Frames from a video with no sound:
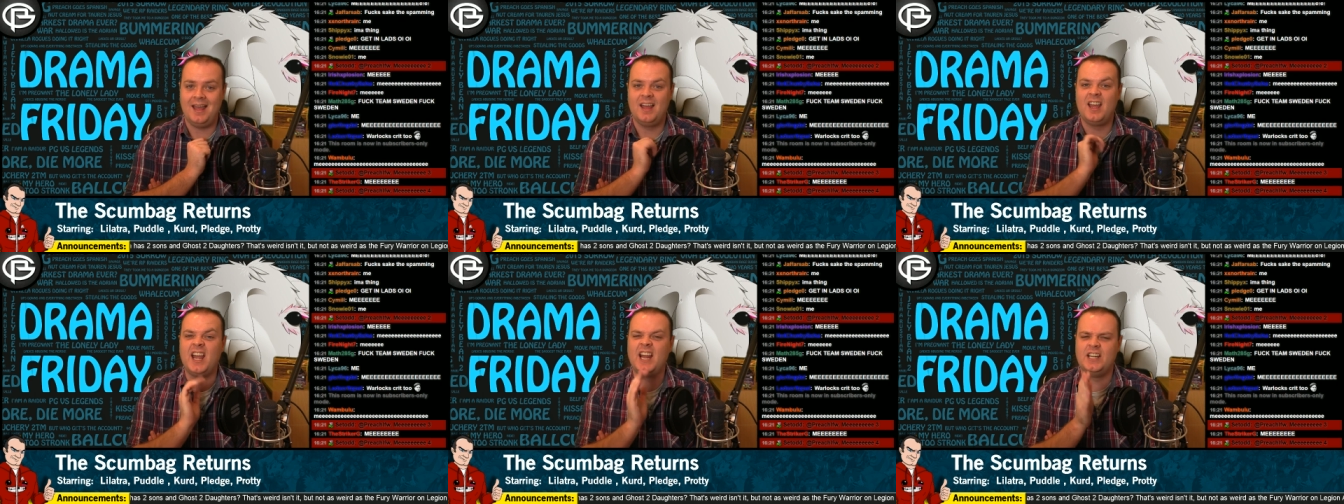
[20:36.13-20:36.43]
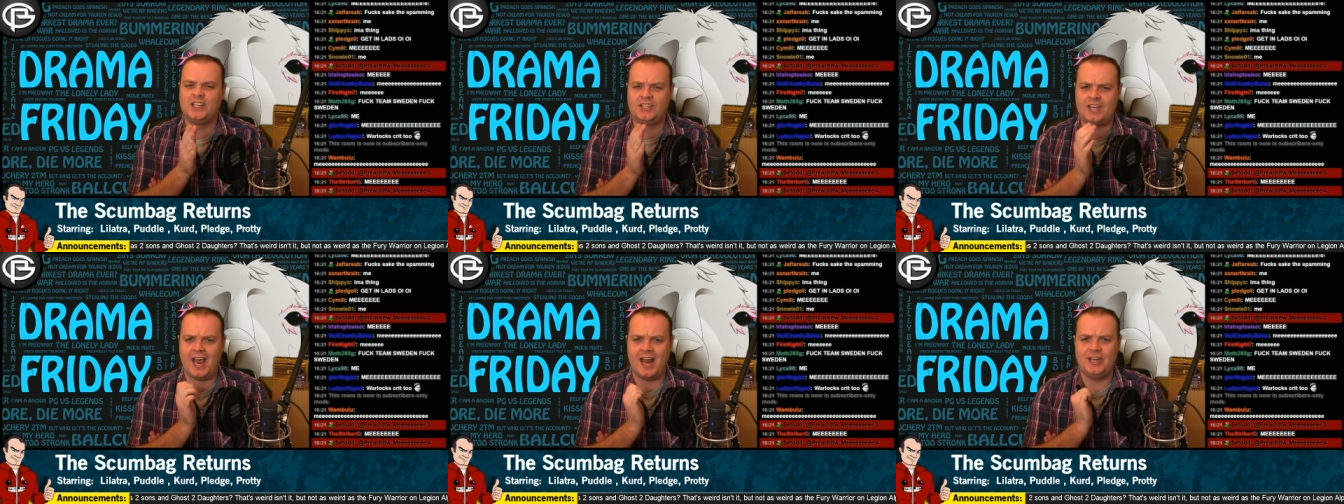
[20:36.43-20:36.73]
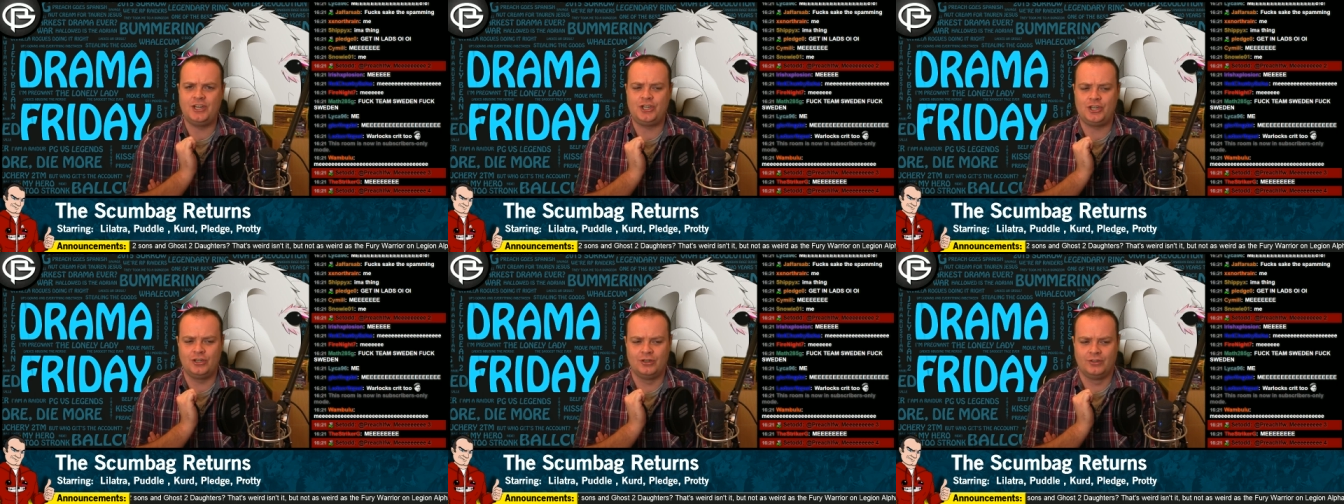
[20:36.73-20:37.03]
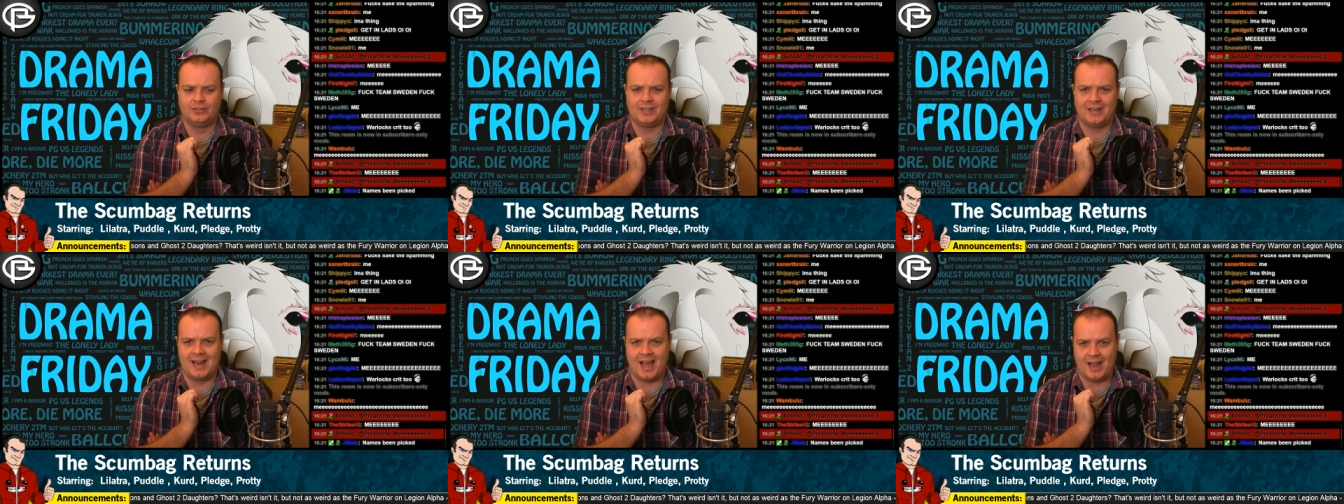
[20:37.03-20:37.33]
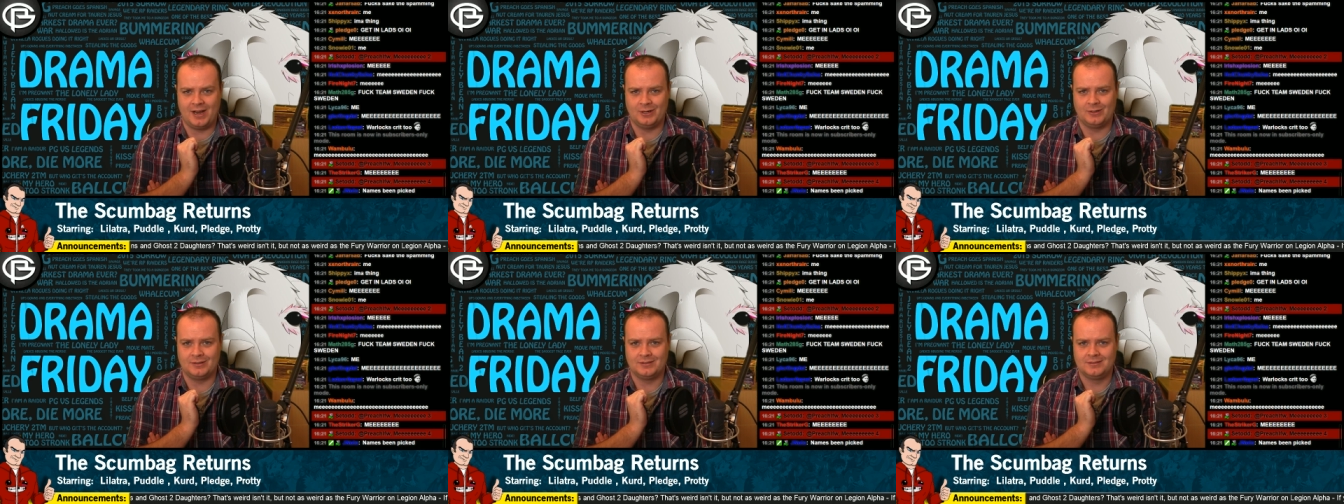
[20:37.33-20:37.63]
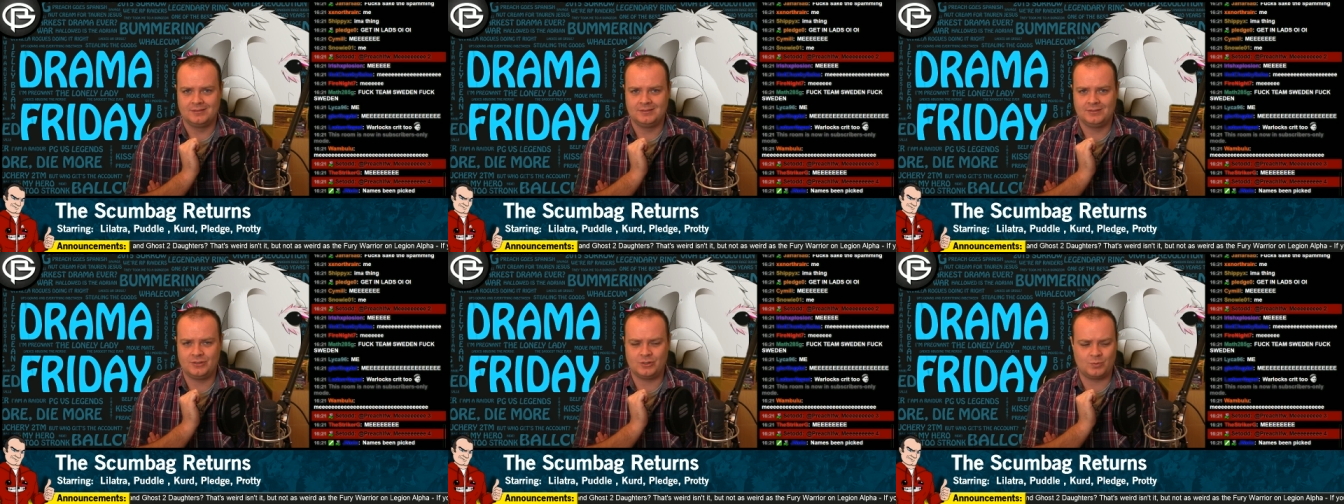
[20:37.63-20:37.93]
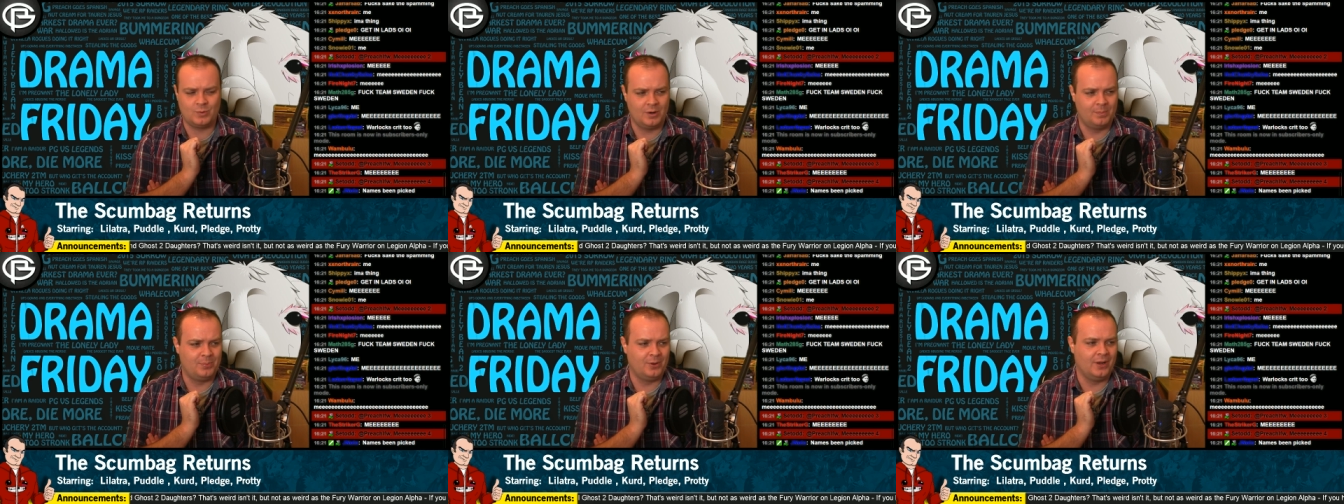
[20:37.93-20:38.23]
Intentional denial. Just
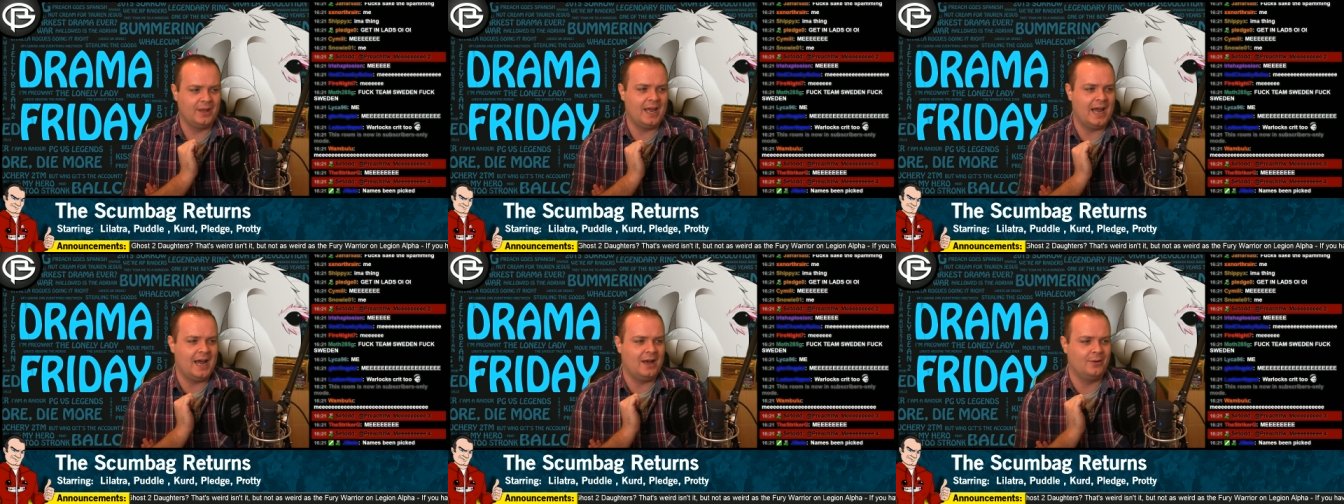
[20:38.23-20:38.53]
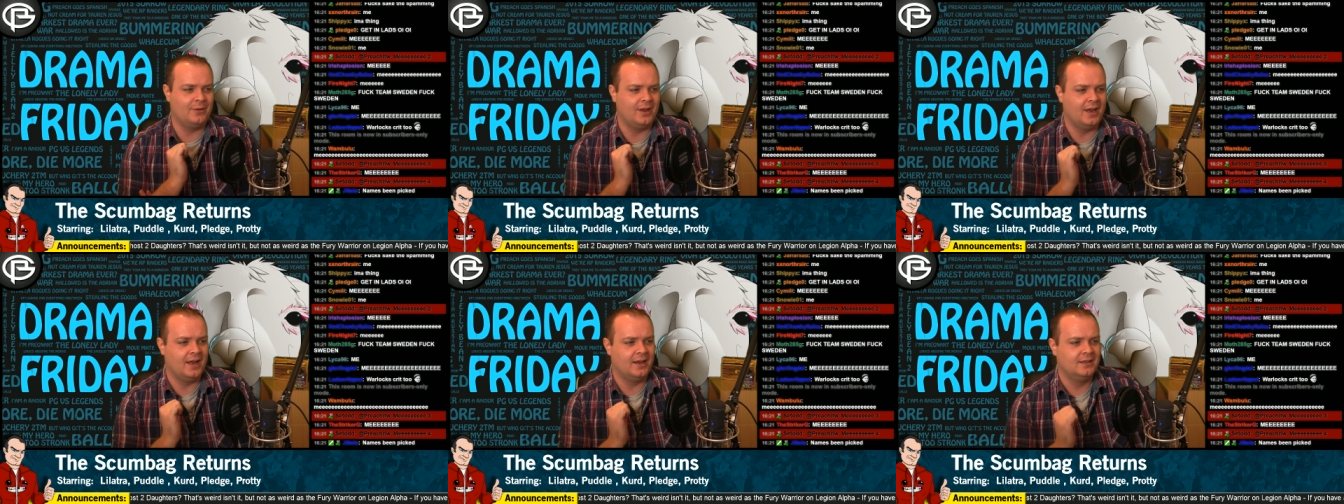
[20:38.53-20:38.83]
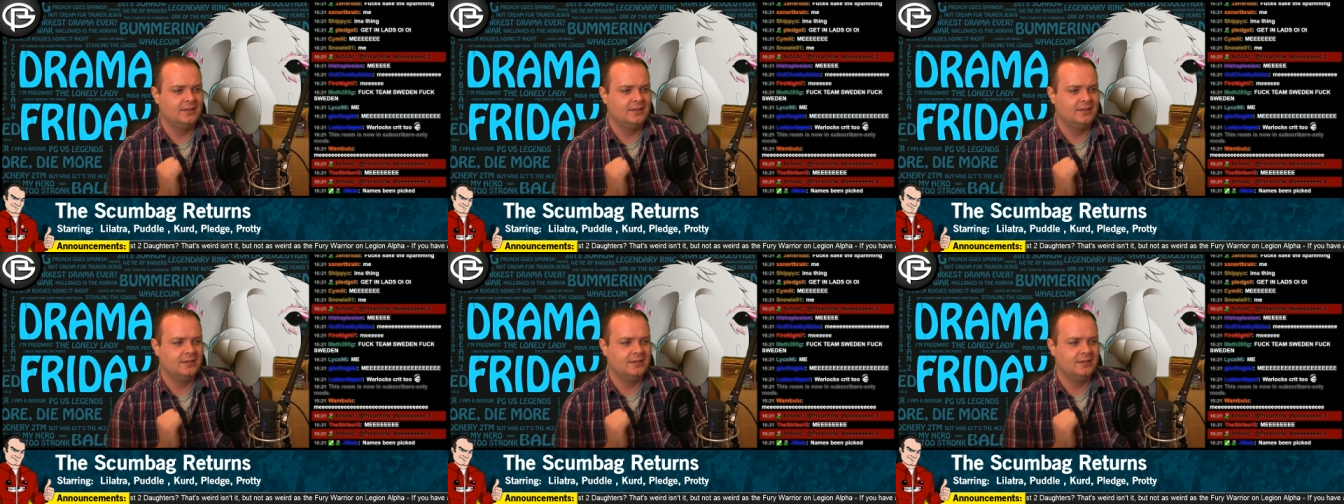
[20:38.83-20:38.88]
want to put that out there.